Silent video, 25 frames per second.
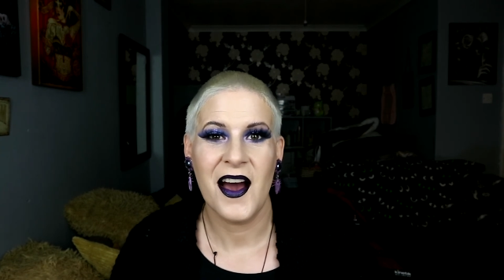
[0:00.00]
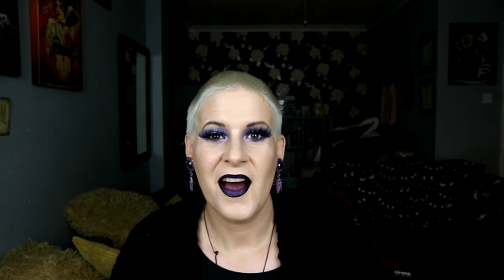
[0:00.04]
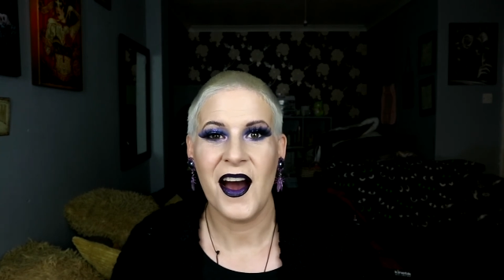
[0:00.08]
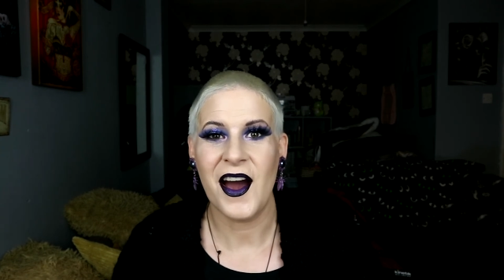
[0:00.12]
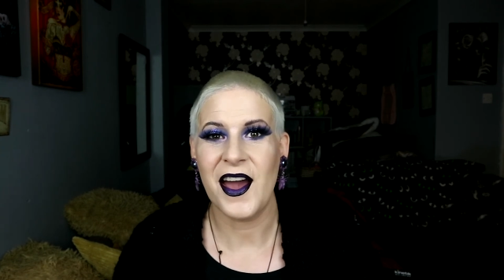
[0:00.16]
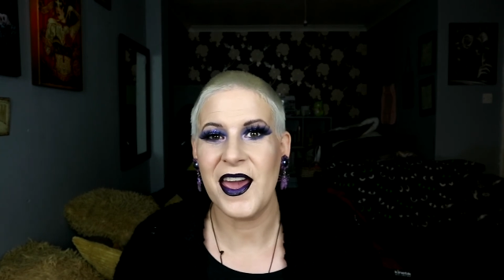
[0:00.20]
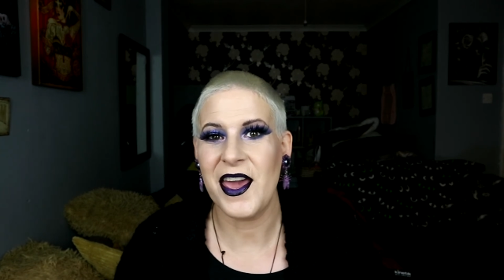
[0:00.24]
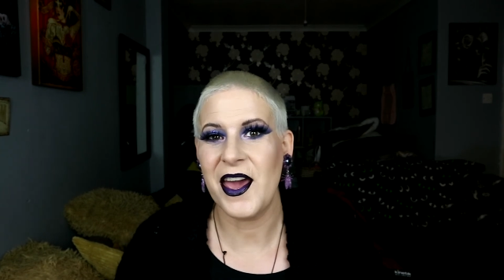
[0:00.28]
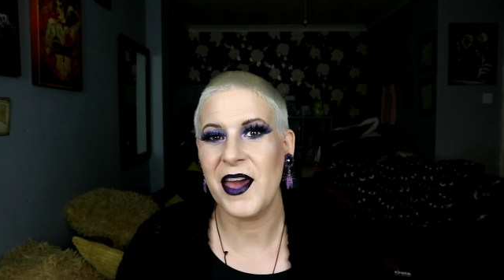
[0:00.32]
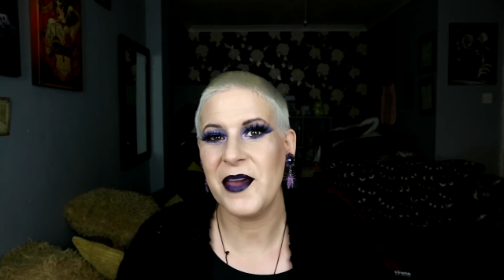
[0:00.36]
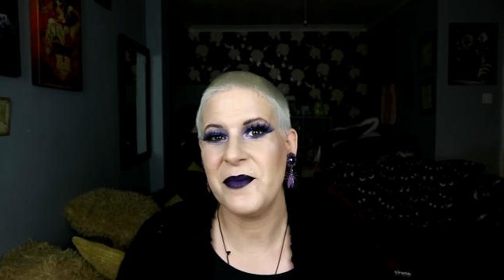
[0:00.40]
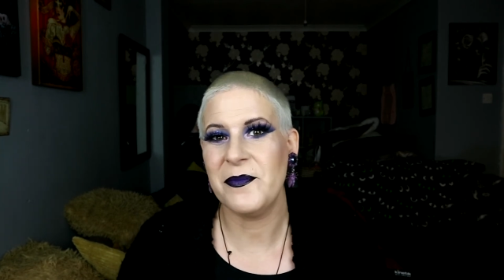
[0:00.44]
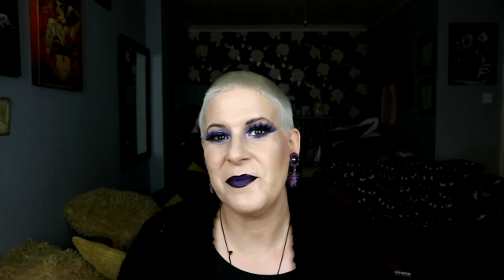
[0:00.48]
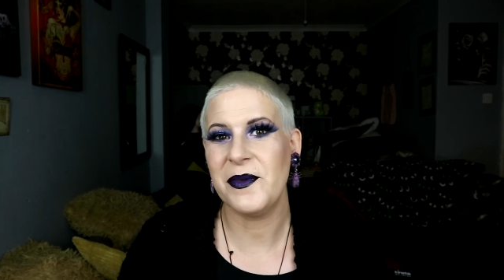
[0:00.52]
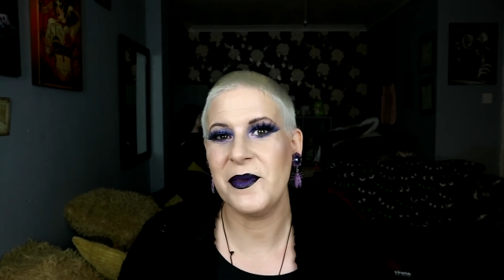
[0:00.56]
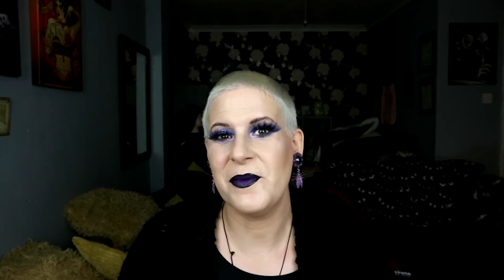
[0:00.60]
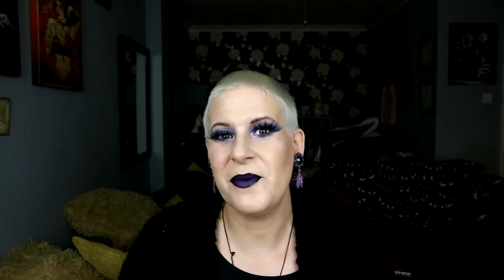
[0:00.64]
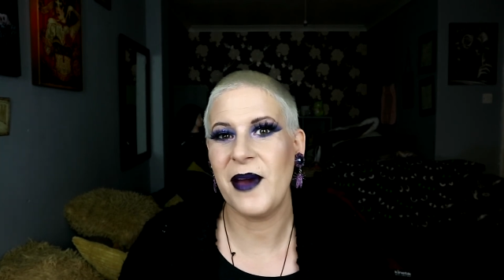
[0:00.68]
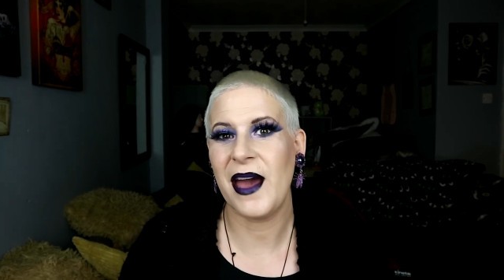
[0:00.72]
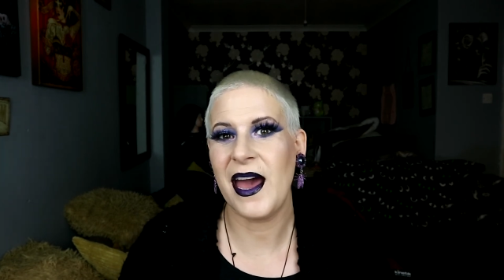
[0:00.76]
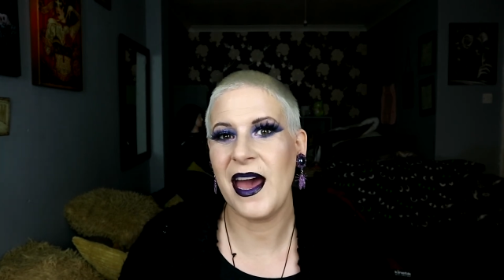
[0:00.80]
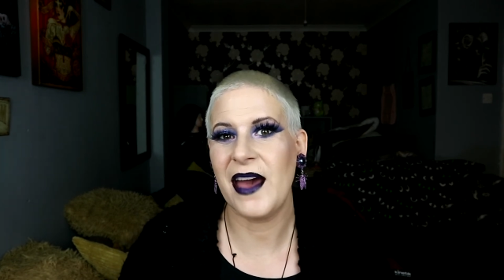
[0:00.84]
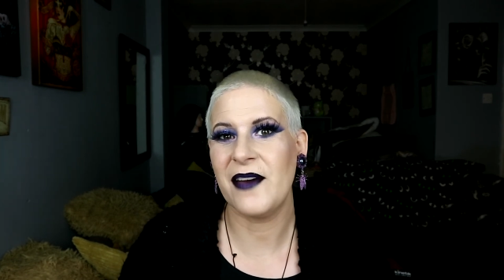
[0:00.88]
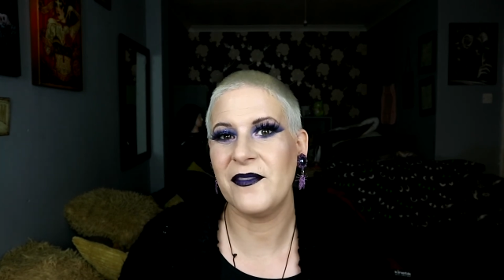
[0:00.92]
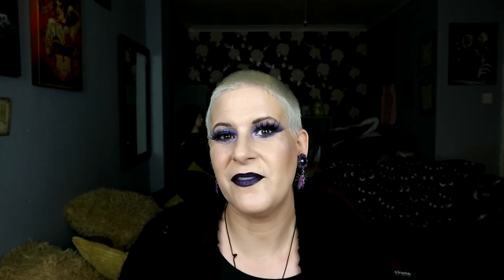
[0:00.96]
I hope you
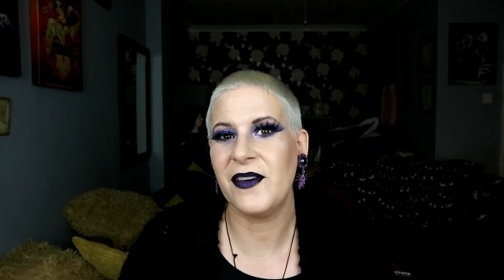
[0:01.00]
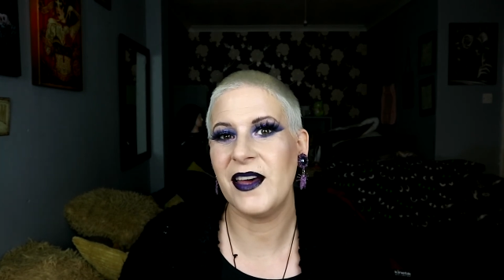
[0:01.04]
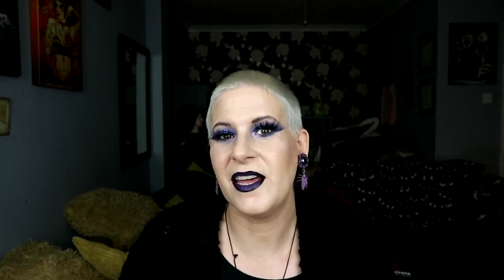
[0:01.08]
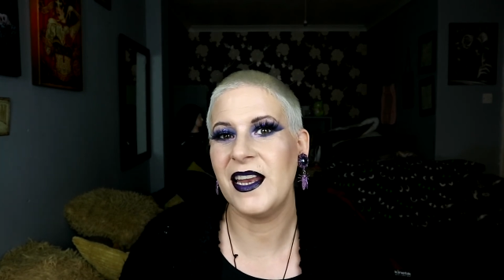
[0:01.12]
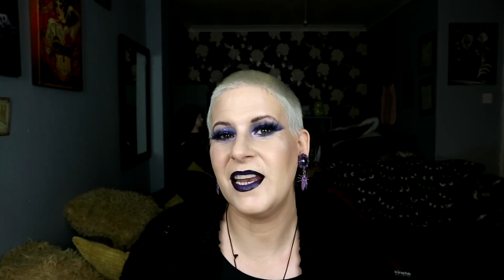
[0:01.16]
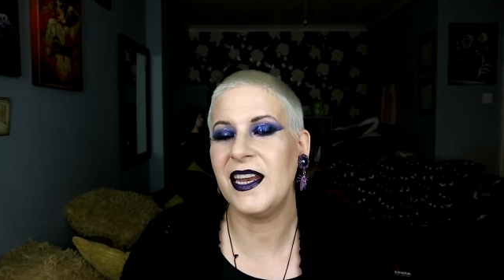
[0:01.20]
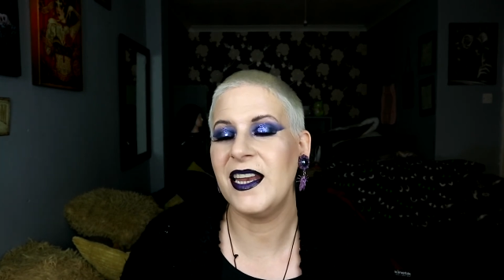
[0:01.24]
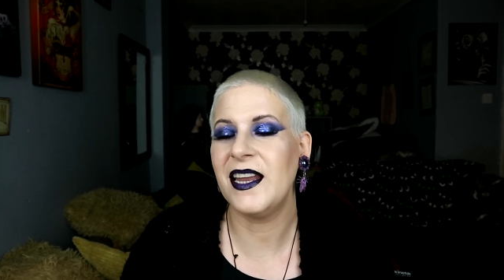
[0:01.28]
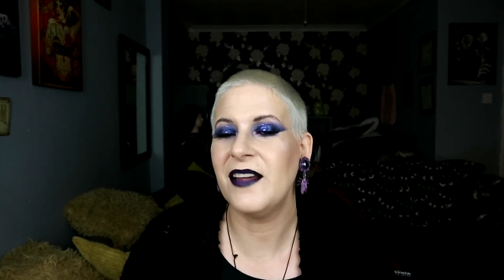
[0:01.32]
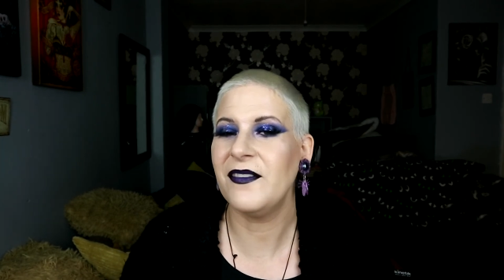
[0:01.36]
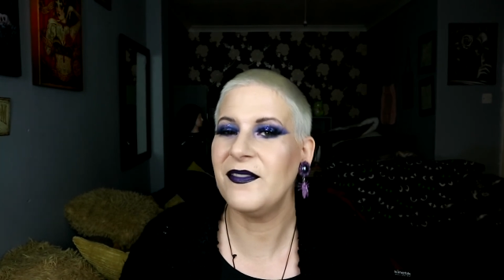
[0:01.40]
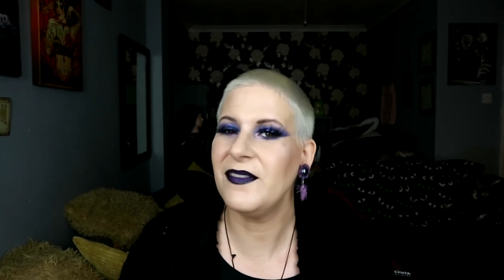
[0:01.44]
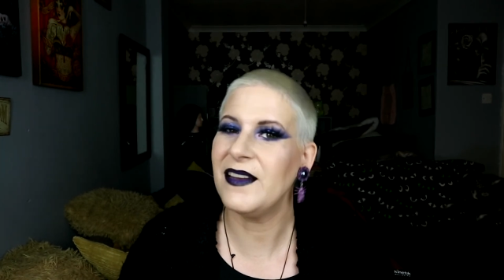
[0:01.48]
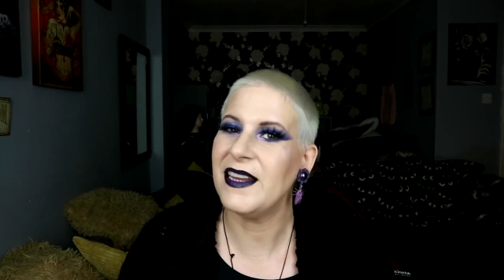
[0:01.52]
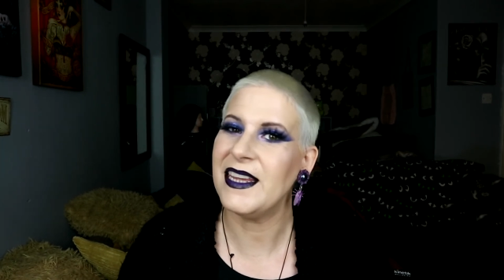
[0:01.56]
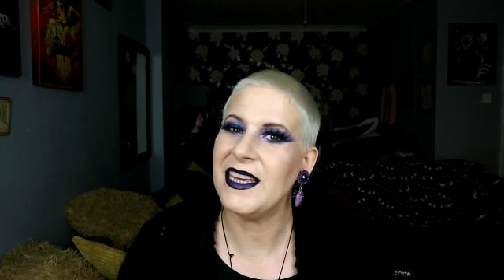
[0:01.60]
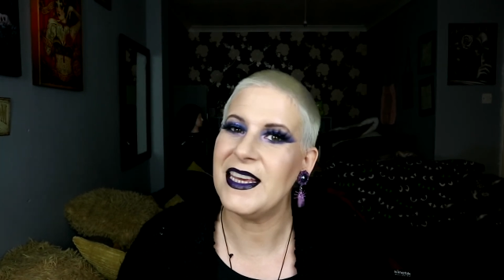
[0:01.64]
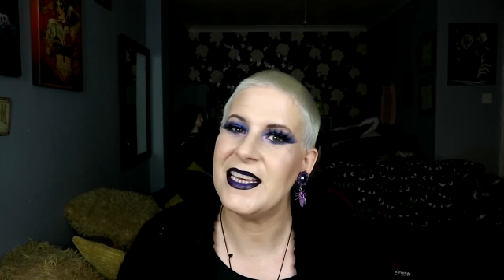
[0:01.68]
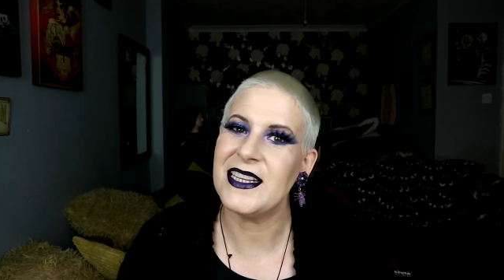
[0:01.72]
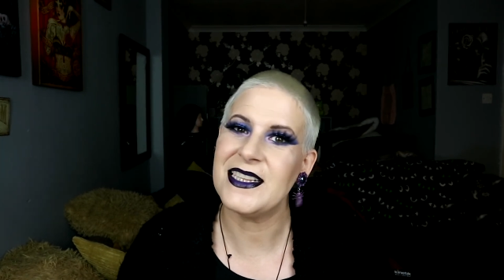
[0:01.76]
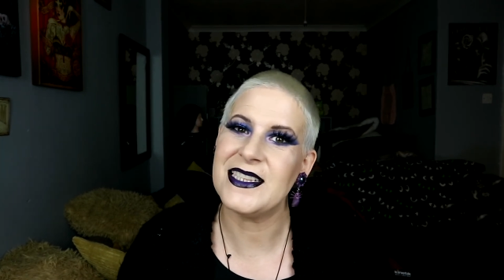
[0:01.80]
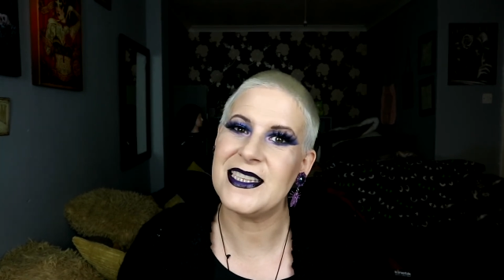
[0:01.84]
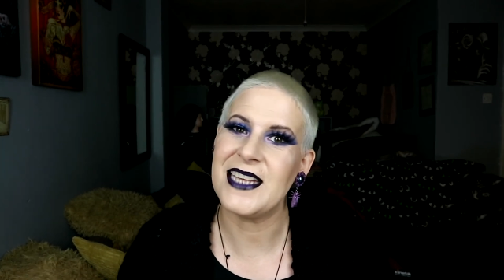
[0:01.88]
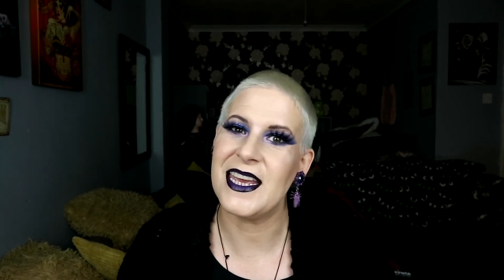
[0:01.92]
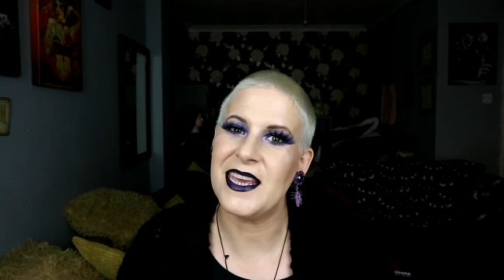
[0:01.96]
have a
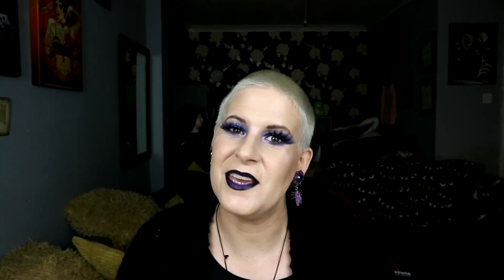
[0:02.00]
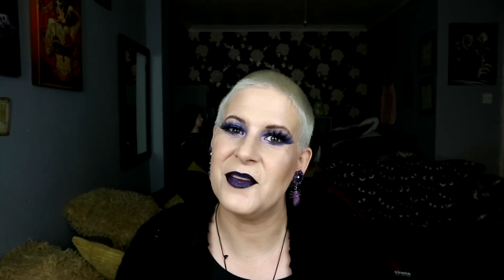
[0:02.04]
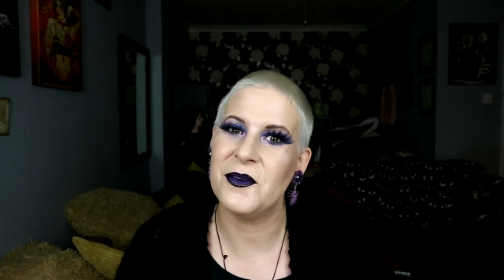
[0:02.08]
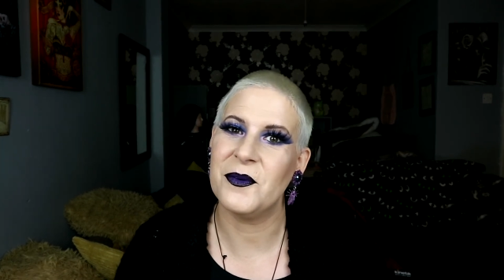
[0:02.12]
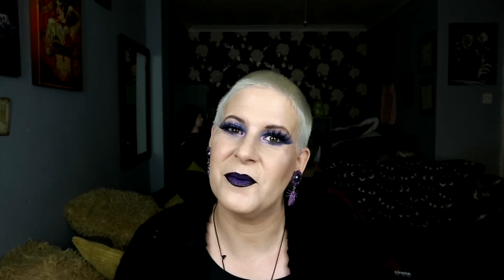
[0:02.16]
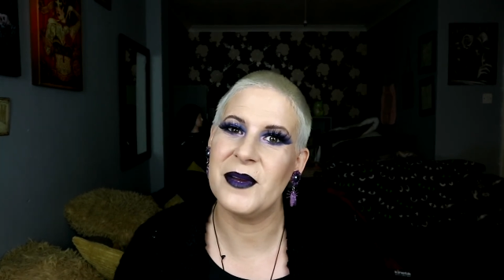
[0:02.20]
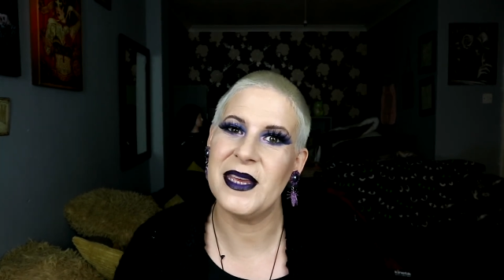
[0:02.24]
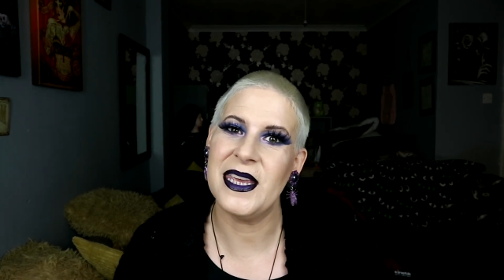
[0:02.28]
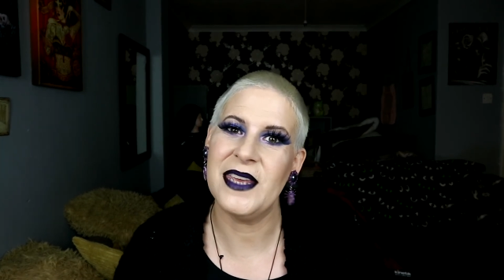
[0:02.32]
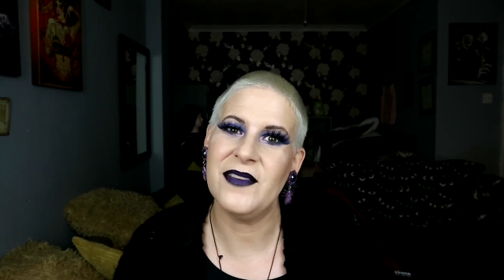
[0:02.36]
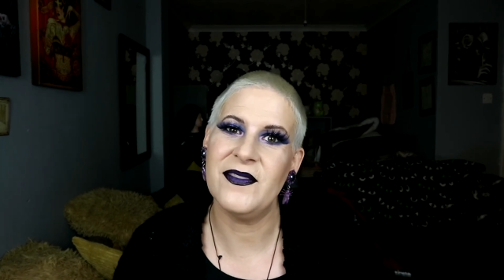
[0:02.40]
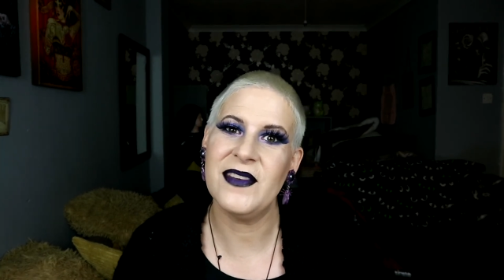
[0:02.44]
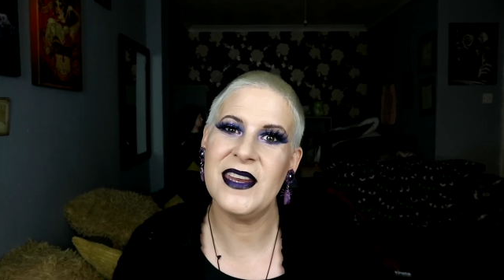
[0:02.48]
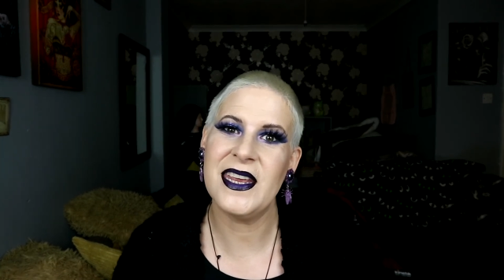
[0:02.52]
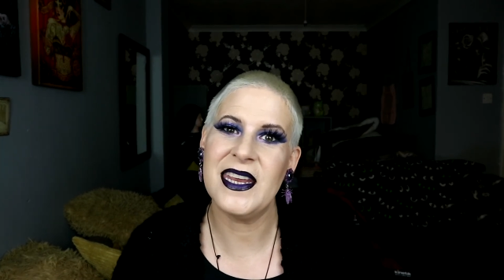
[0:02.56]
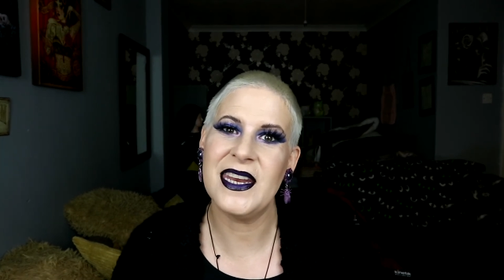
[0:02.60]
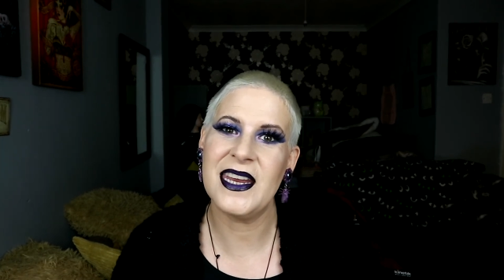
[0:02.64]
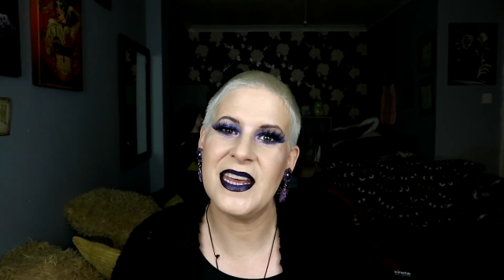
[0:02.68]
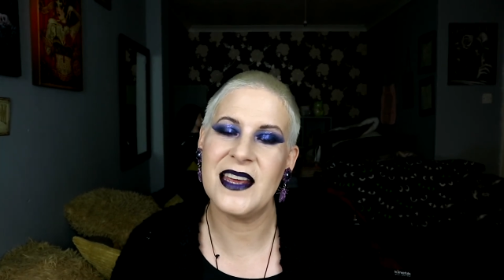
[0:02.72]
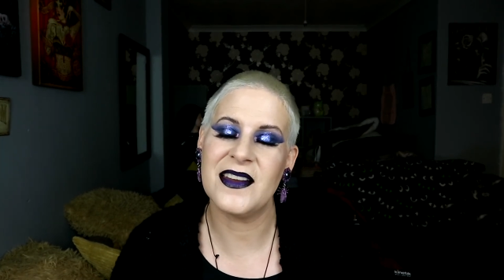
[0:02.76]
lovely day or evening